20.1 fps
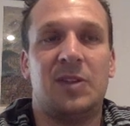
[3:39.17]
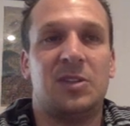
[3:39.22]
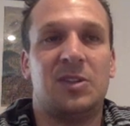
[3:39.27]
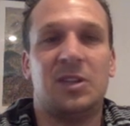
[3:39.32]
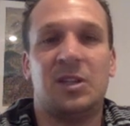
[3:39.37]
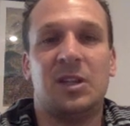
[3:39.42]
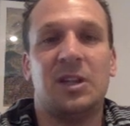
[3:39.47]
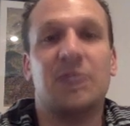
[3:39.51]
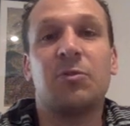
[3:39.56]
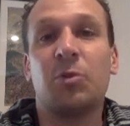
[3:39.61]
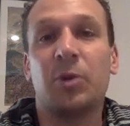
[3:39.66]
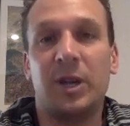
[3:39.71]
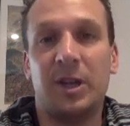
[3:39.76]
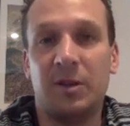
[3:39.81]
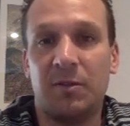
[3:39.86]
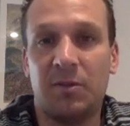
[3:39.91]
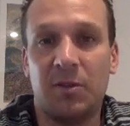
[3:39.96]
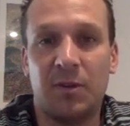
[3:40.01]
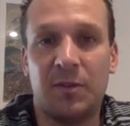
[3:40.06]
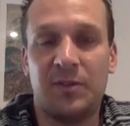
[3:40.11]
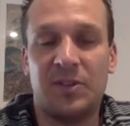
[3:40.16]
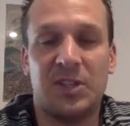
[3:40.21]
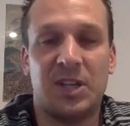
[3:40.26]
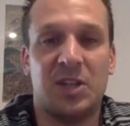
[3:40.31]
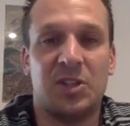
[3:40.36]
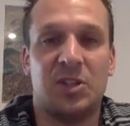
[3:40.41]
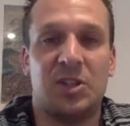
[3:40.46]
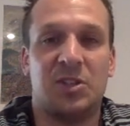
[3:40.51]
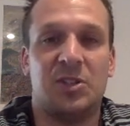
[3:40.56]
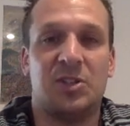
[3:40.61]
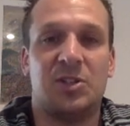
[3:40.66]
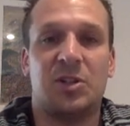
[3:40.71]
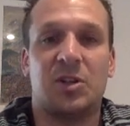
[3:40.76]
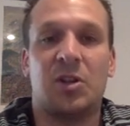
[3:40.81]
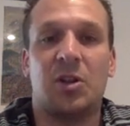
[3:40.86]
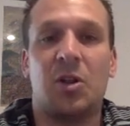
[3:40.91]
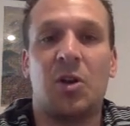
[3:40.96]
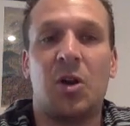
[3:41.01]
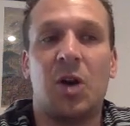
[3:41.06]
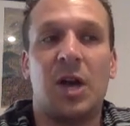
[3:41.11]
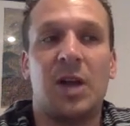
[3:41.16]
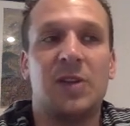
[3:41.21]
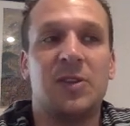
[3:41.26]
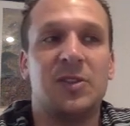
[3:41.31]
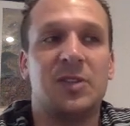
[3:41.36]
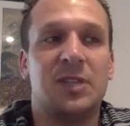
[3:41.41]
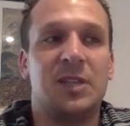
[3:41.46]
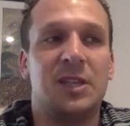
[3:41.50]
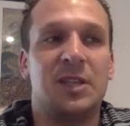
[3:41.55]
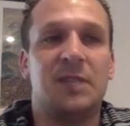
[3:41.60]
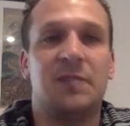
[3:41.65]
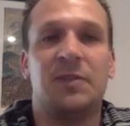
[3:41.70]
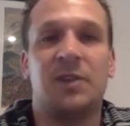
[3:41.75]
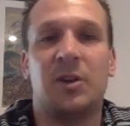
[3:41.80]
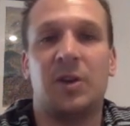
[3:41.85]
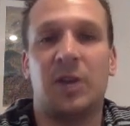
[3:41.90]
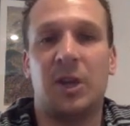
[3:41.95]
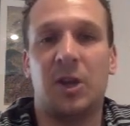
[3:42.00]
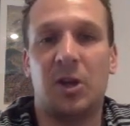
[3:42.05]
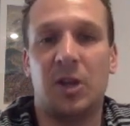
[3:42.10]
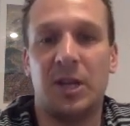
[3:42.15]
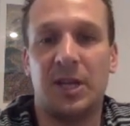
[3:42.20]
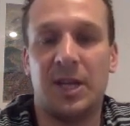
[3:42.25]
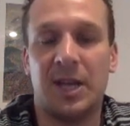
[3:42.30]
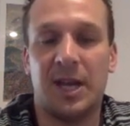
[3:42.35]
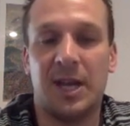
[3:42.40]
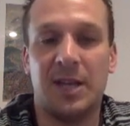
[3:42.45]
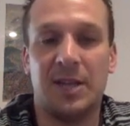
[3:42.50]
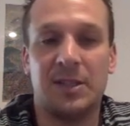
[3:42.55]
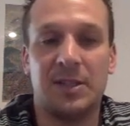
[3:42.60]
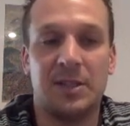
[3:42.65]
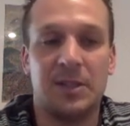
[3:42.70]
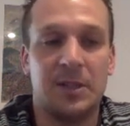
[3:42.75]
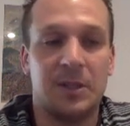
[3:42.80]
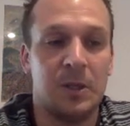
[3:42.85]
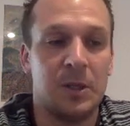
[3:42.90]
delivery of sessions to clients in the very early days.